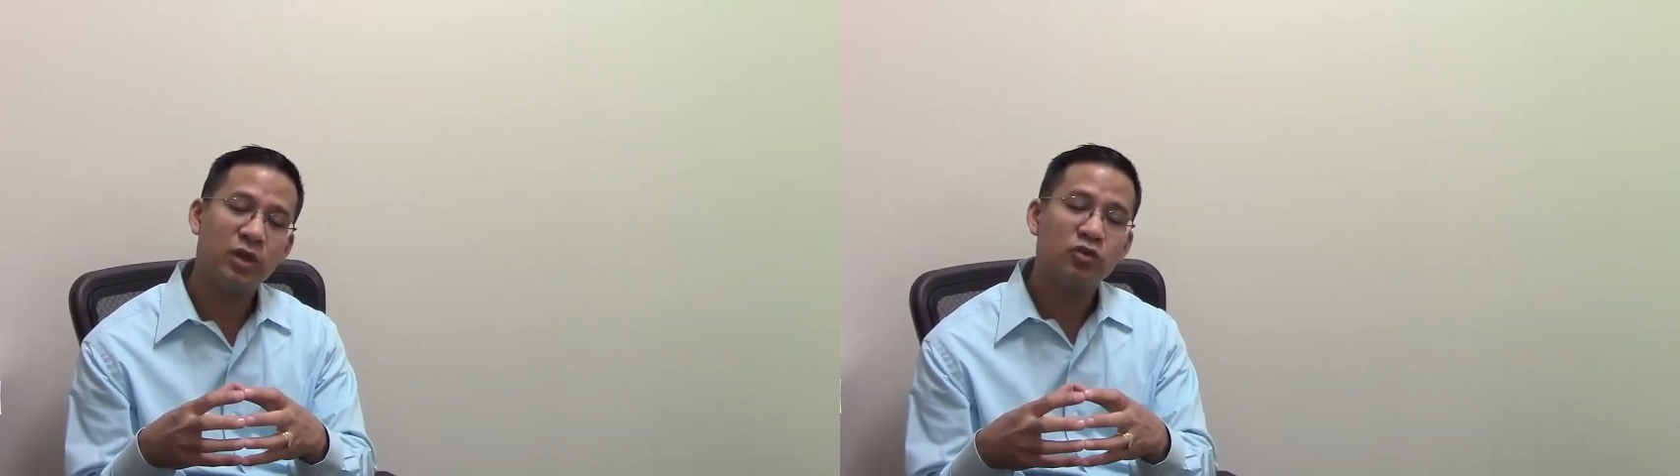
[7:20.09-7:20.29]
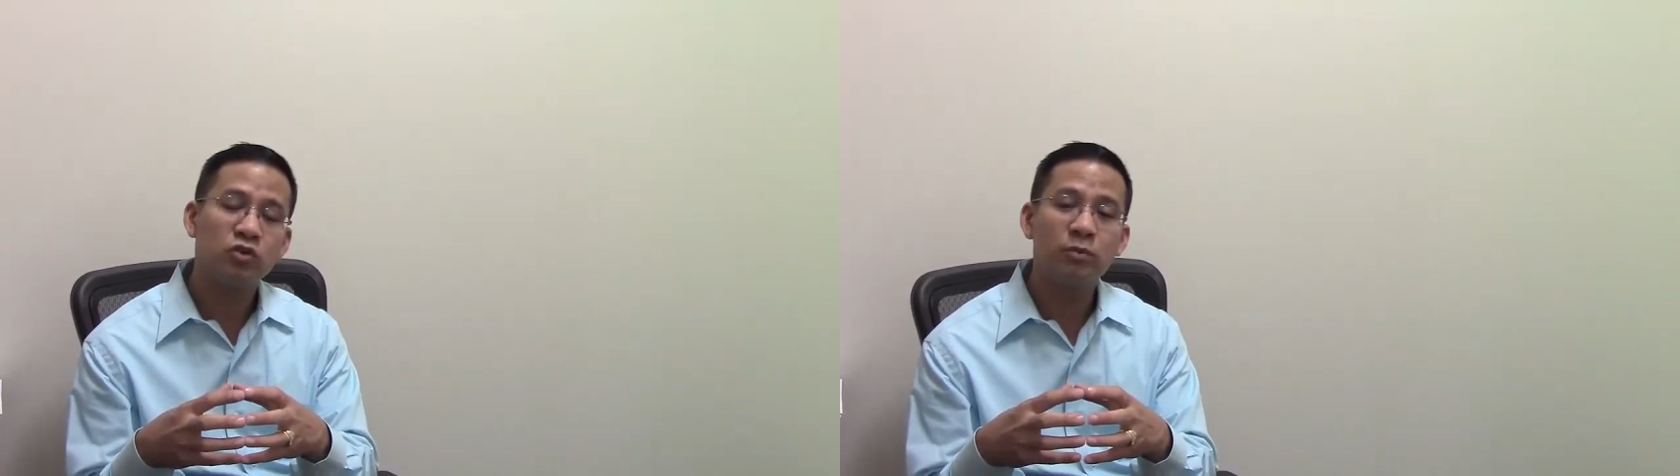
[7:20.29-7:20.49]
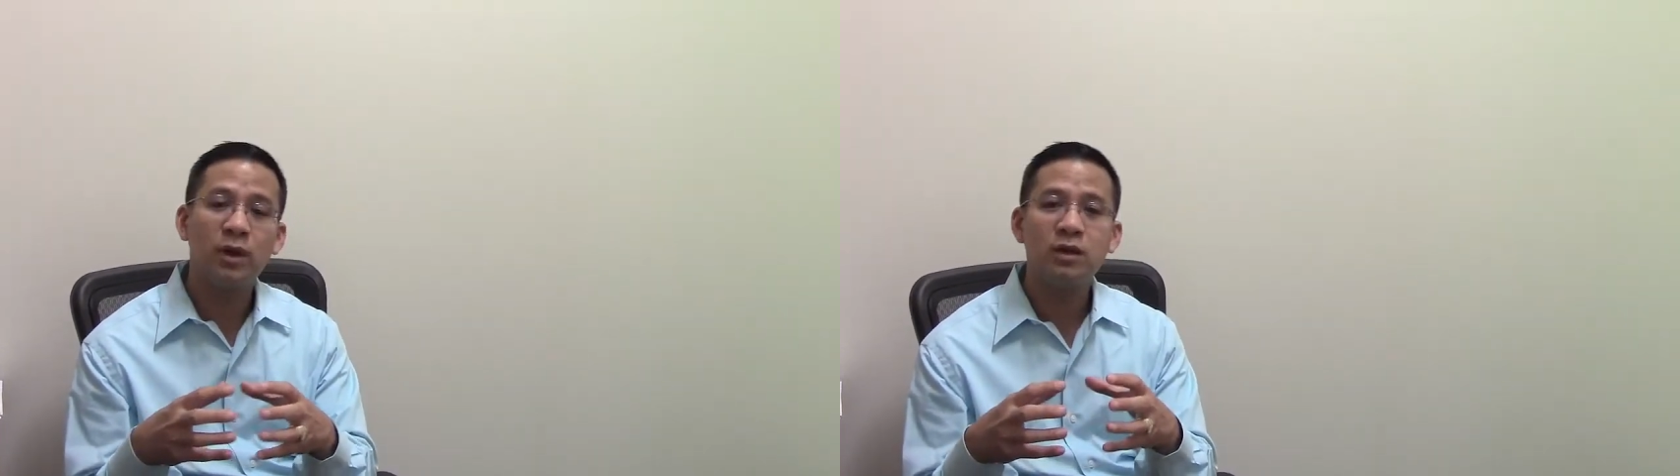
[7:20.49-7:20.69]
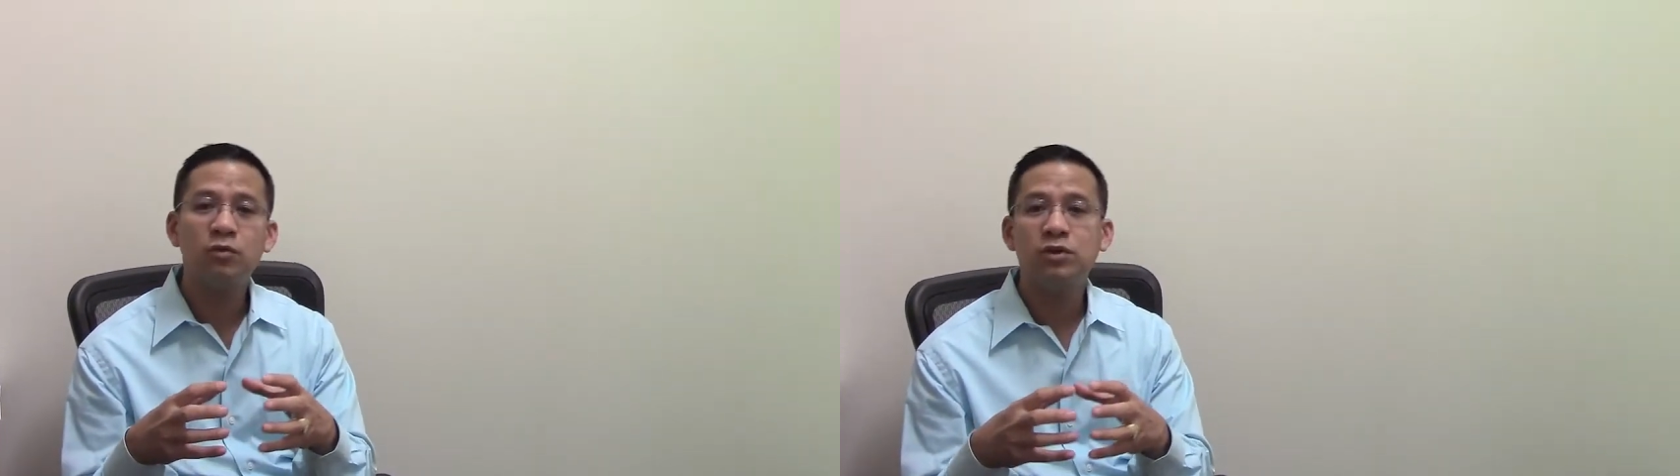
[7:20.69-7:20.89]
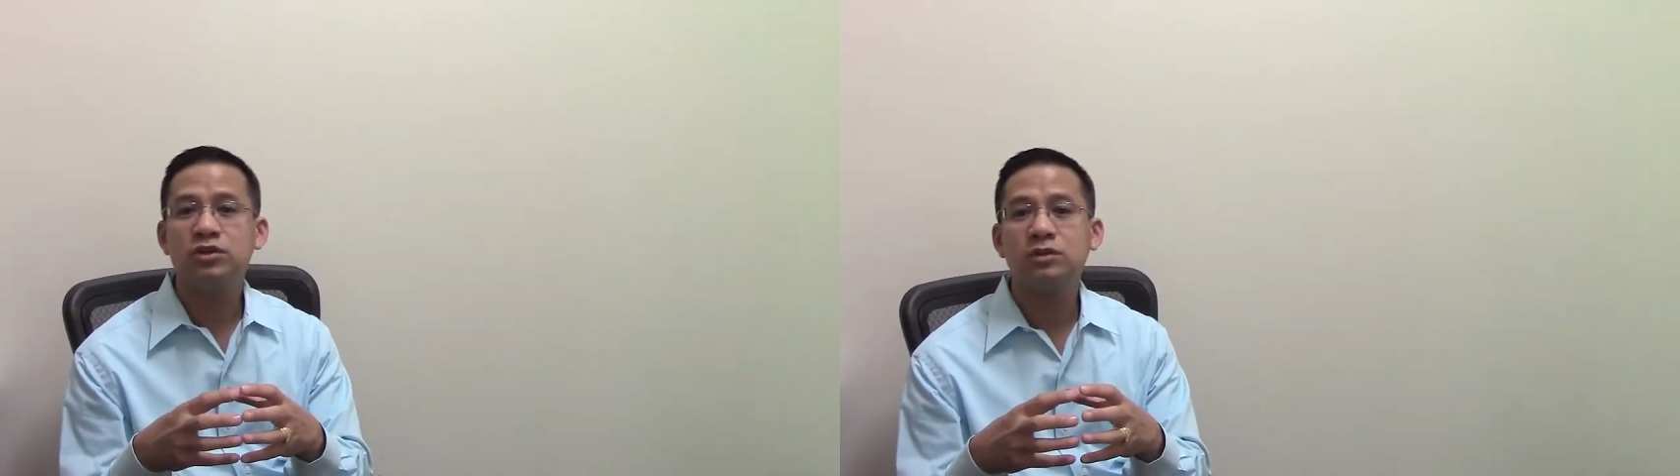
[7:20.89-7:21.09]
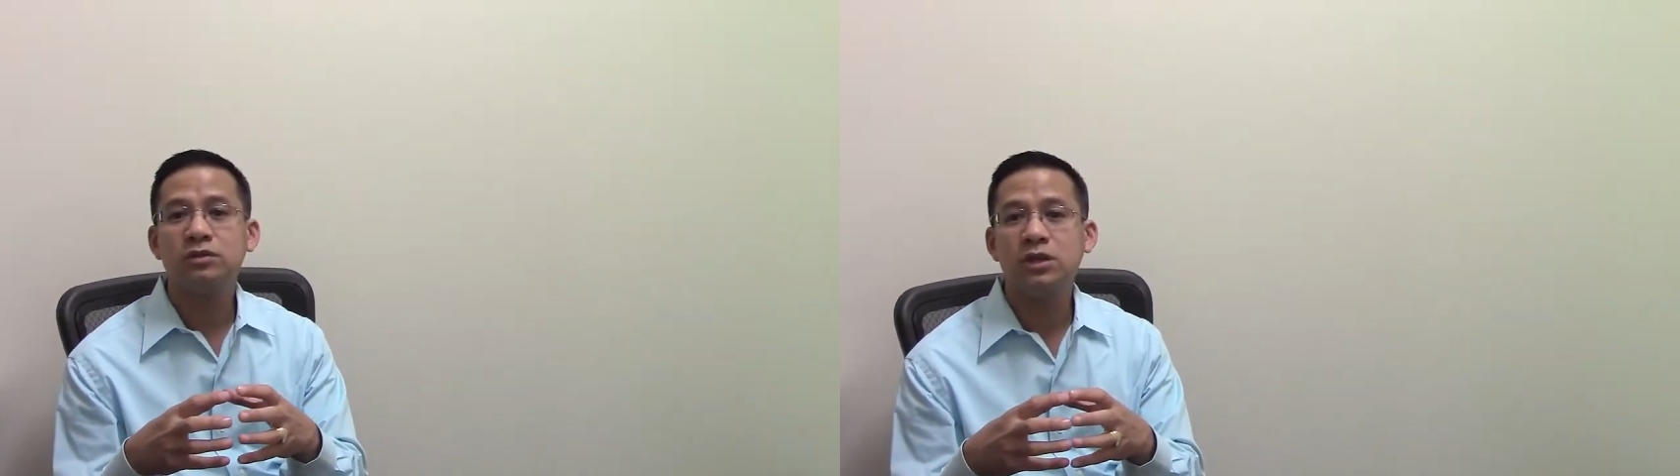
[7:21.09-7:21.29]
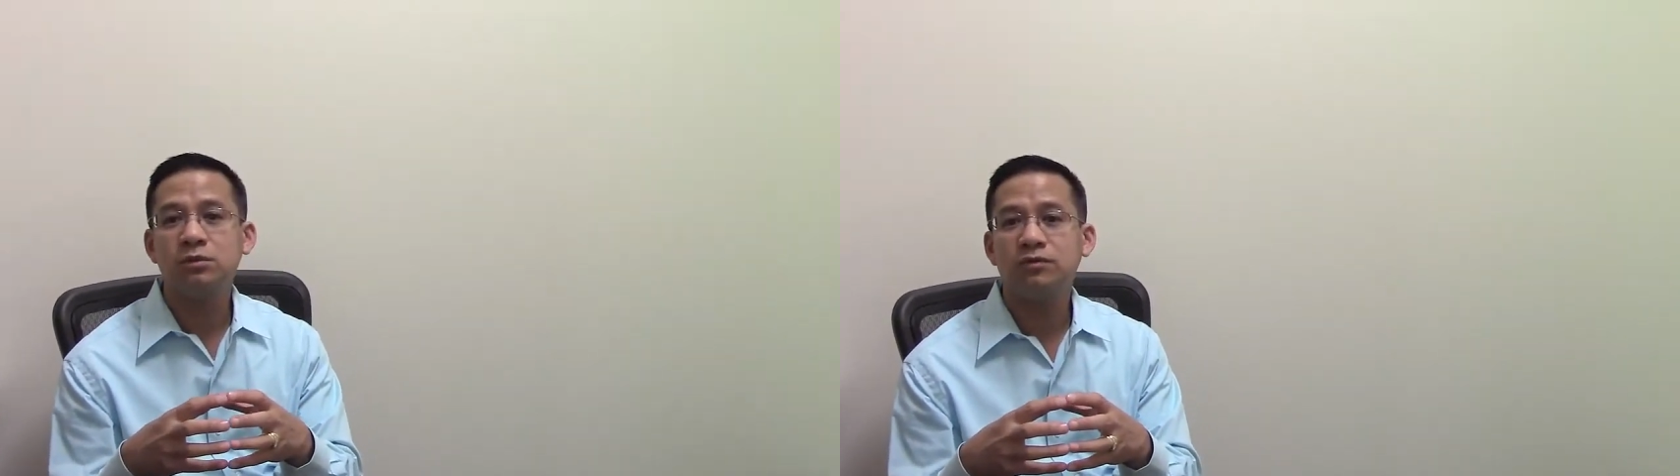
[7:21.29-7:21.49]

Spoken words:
So my original team of